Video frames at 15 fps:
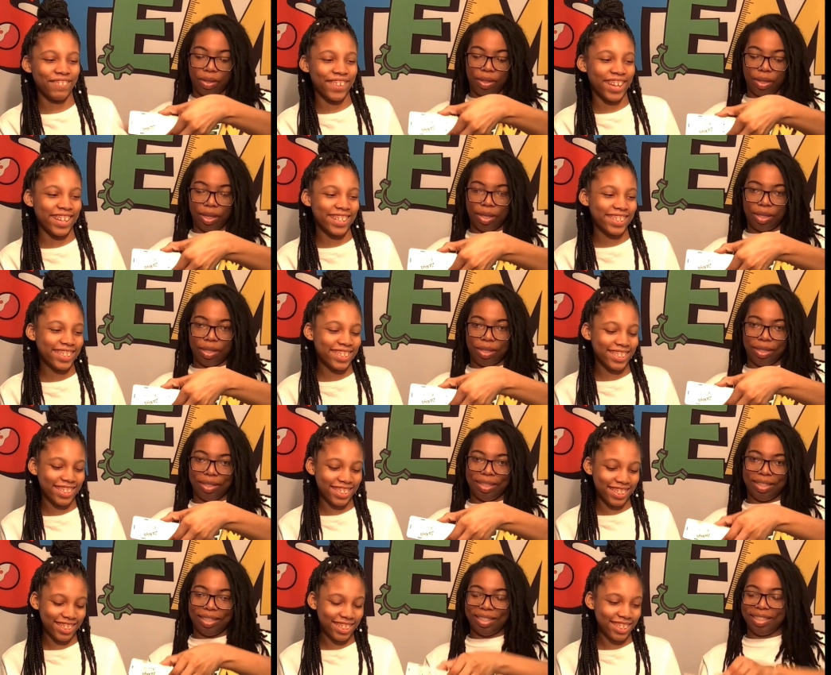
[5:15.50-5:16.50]
Speaker 1: face.
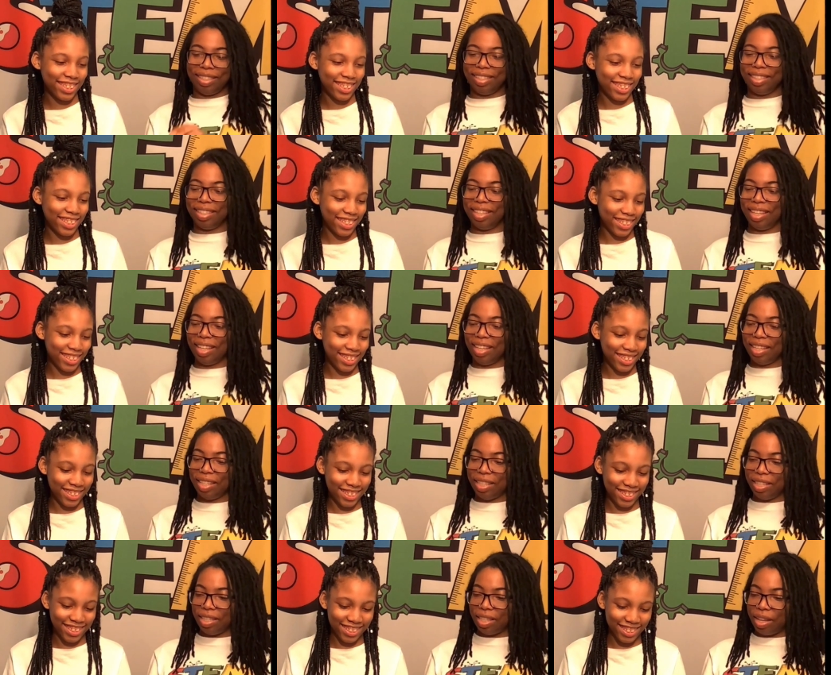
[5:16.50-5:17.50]

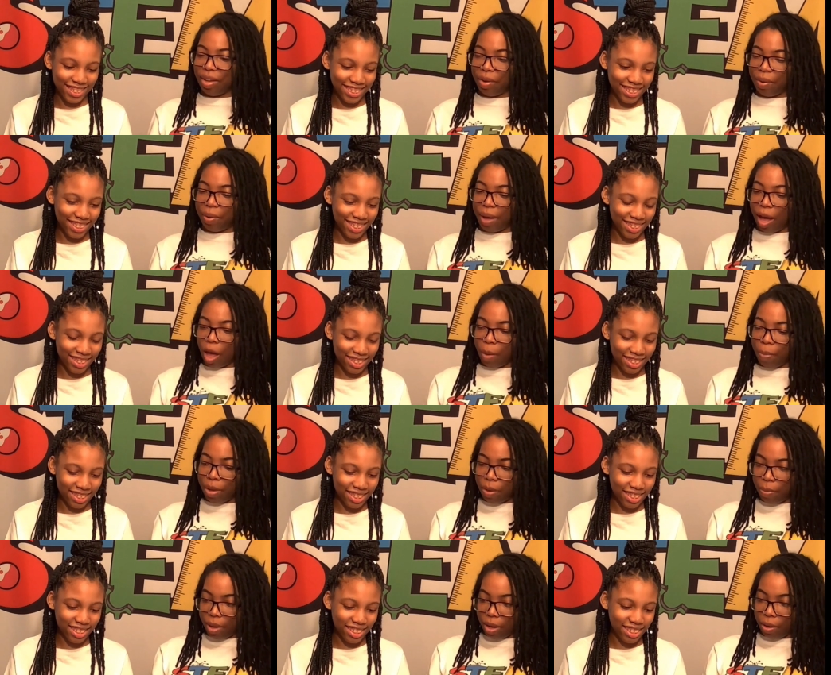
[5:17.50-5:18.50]
So I'll
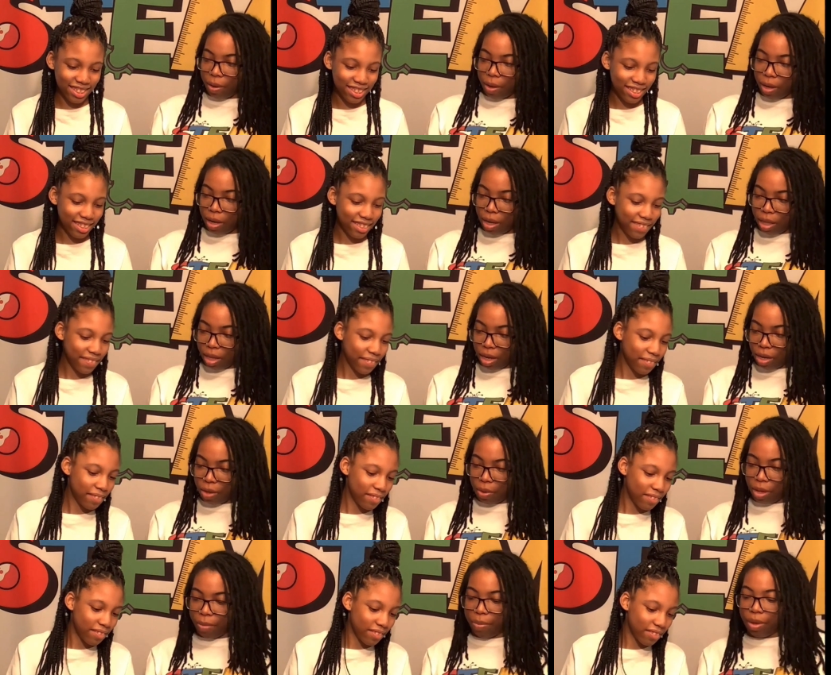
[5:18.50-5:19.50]
put one on and then you
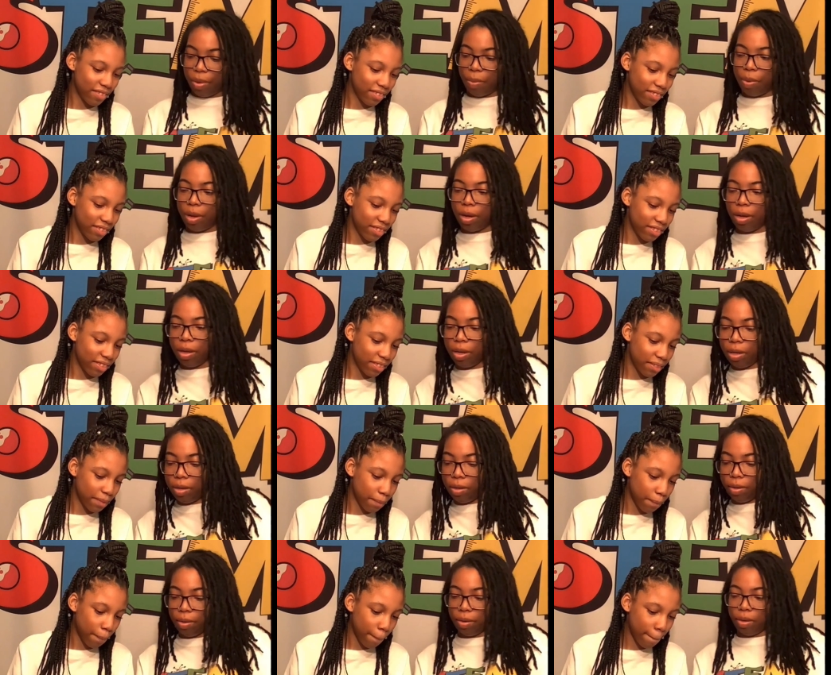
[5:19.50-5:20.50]
can put one on.
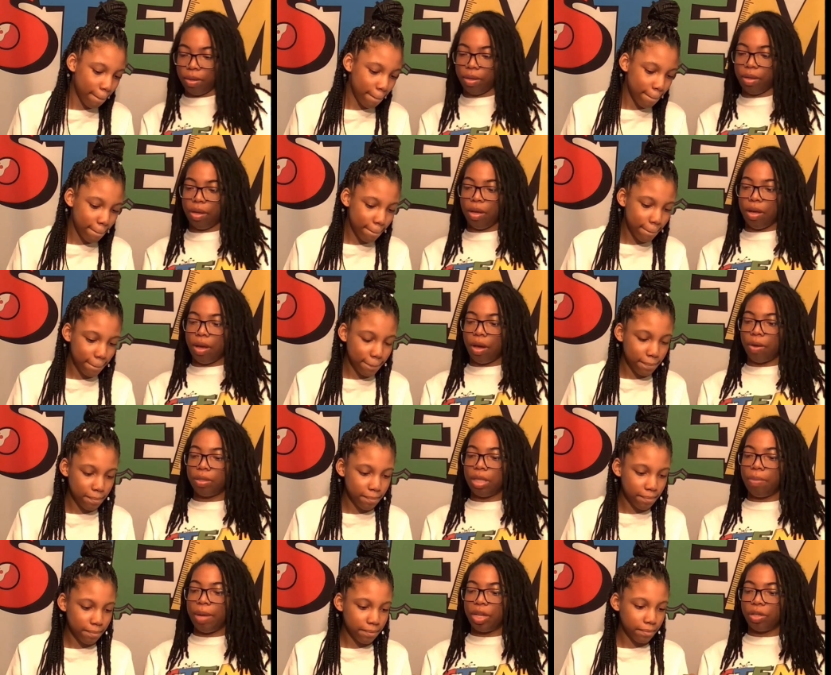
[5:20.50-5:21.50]

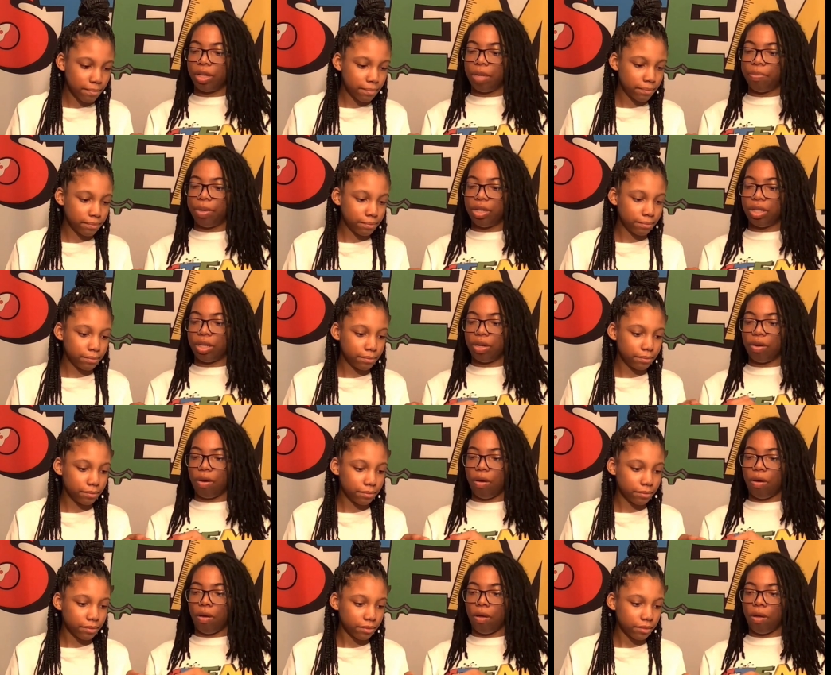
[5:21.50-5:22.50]
Also make sure you push it
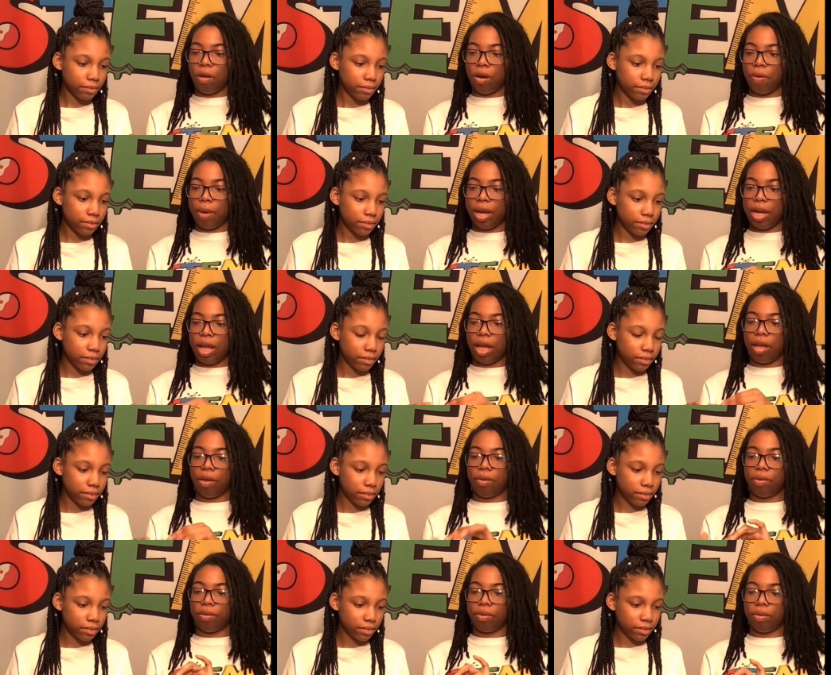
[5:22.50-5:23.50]
all the way down.